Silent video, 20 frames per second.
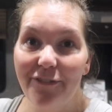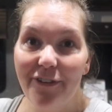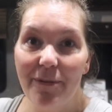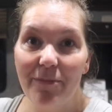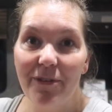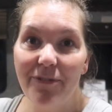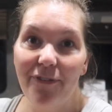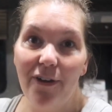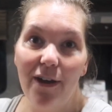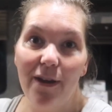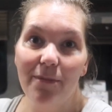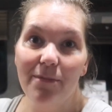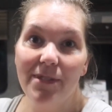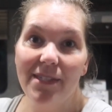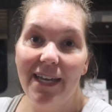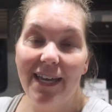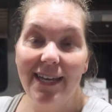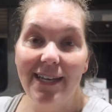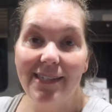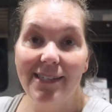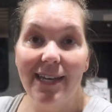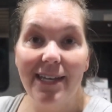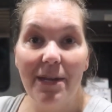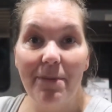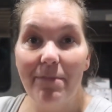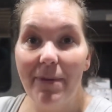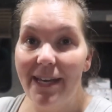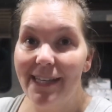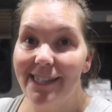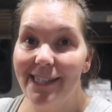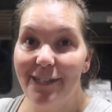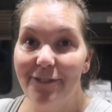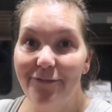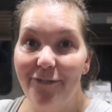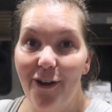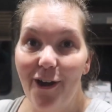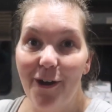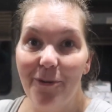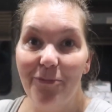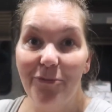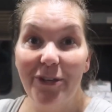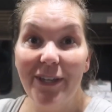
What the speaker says: Family Farms is an amazing farm.